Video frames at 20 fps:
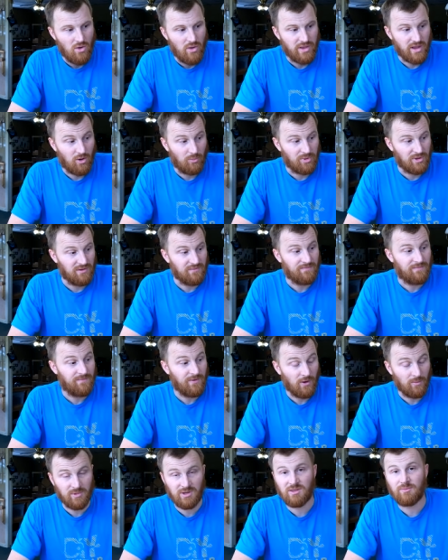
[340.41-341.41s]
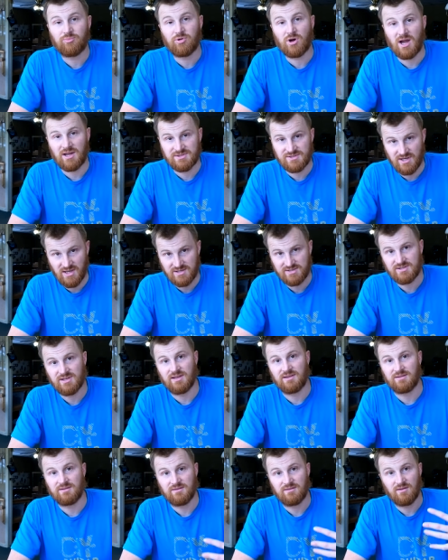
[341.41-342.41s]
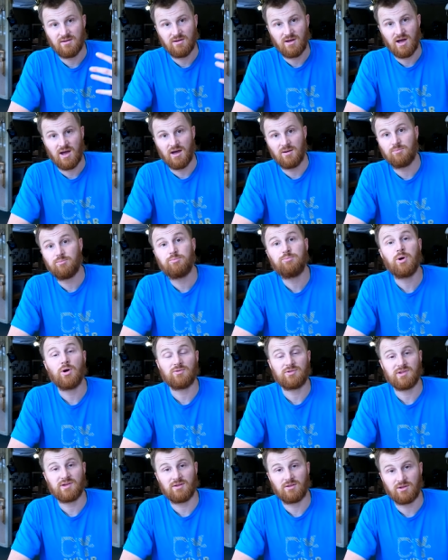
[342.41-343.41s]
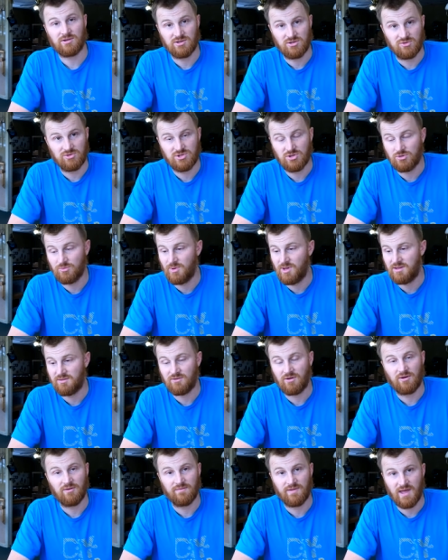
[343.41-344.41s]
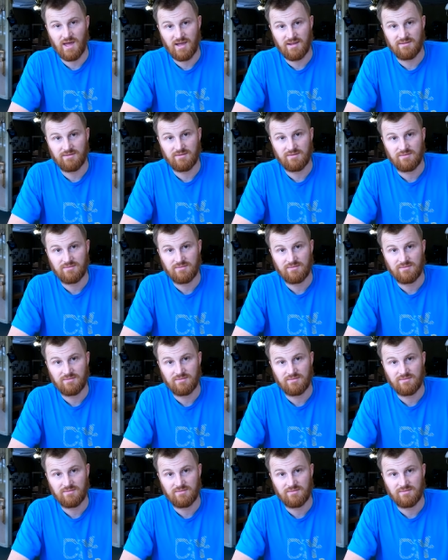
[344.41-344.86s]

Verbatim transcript: And I'll be filming the process and uh, posting it on YouTube and all of that